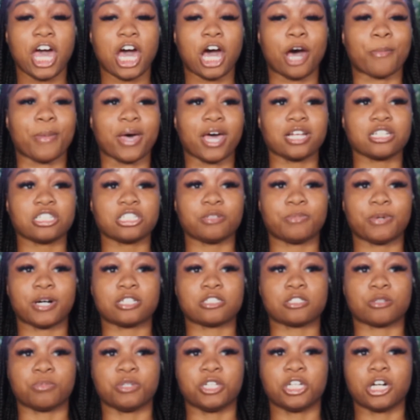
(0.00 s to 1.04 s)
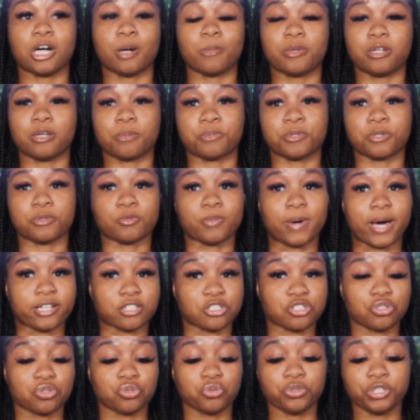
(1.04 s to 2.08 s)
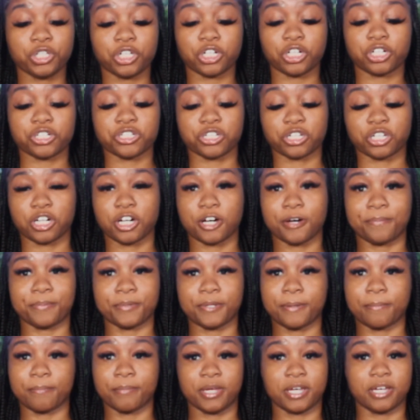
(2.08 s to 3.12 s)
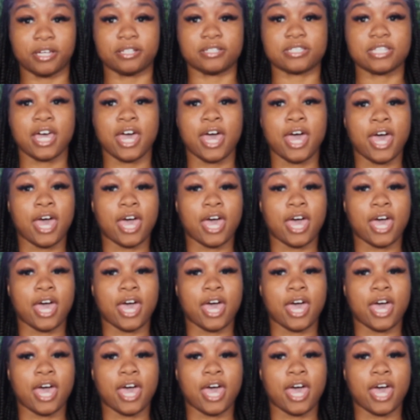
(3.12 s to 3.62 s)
I'm actually about to be coming up in my 2 years in a couple of months.